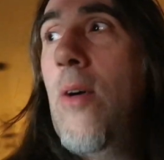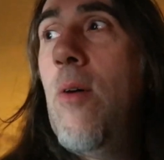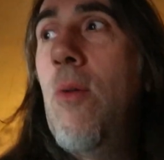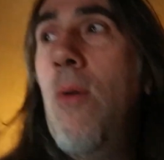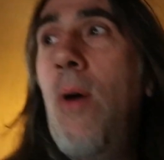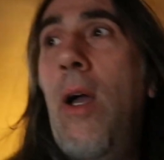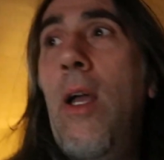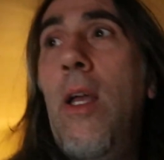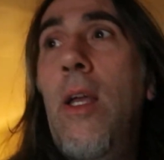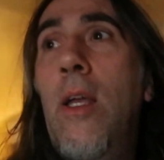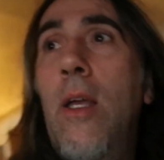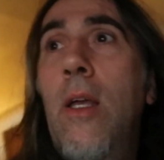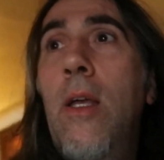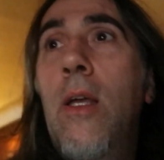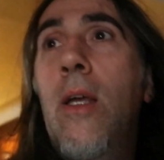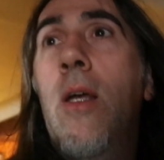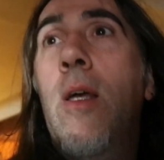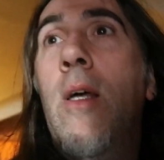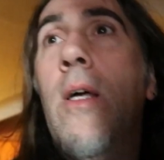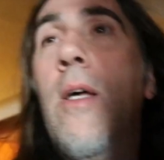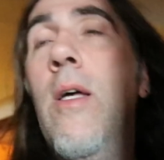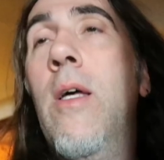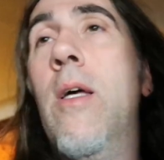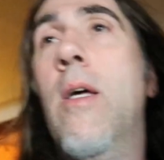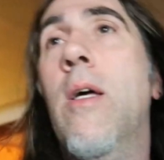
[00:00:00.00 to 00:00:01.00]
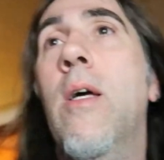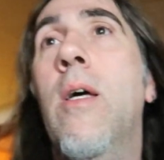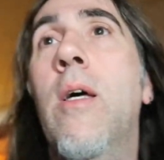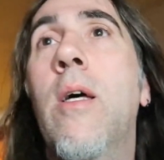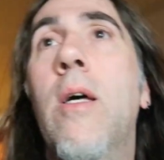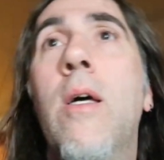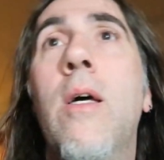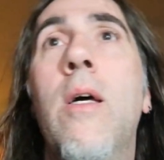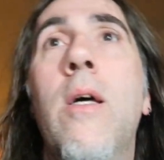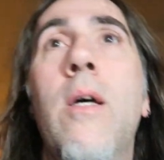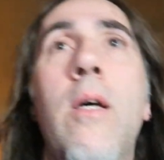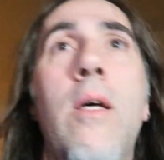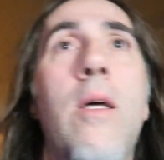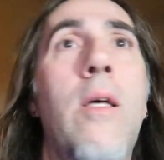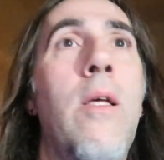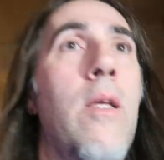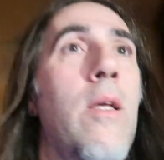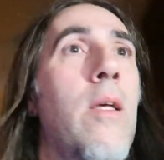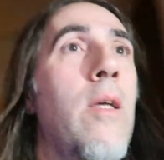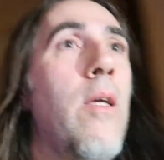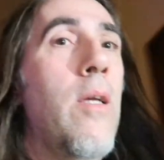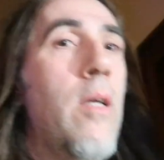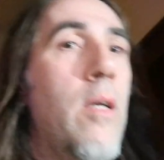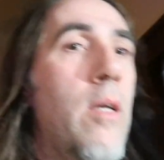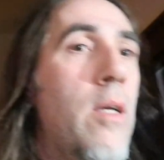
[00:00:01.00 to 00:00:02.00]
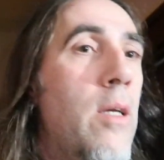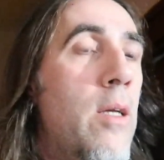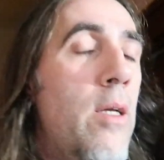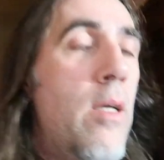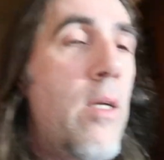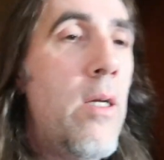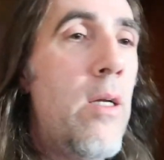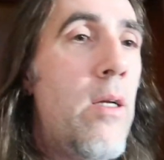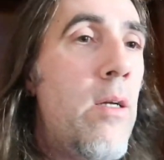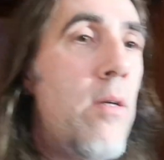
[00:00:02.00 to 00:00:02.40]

Why? Where are you going to put these things?